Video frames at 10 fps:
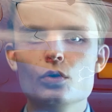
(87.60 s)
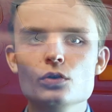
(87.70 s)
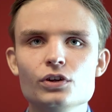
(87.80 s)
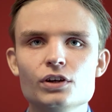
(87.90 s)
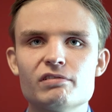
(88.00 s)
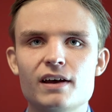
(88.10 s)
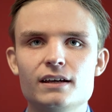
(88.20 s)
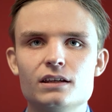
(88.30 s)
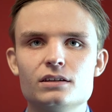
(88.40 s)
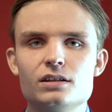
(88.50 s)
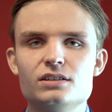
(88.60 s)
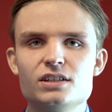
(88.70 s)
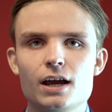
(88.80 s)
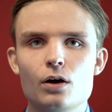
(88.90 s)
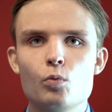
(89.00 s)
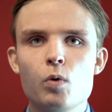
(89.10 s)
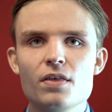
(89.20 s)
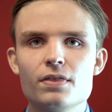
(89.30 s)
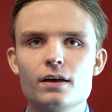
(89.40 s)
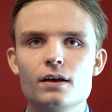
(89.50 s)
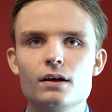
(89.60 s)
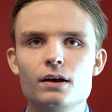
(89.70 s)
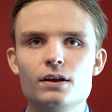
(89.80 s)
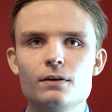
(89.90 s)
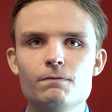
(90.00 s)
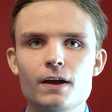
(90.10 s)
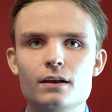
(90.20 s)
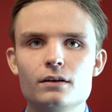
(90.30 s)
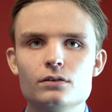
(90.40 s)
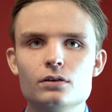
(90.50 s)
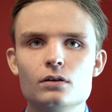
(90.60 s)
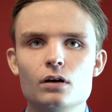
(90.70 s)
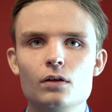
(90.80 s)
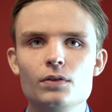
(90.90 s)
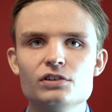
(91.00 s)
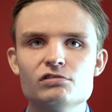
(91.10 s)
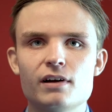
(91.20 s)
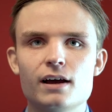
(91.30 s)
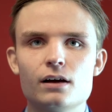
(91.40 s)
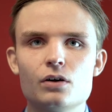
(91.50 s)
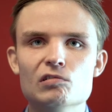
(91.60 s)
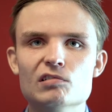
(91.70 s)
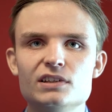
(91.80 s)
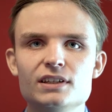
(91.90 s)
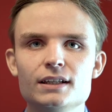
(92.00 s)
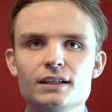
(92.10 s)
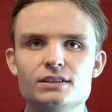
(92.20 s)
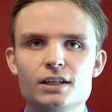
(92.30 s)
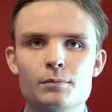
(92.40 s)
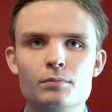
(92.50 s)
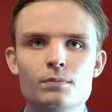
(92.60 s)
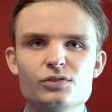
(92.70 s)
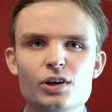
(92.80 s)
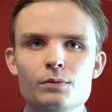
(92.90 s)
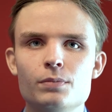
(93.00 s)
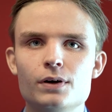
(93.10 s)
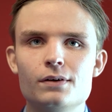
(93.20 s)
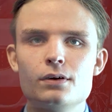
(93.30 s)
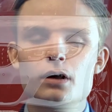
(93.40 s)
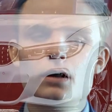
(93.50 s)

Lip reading: also great to check whether an event on the track or a dealership is open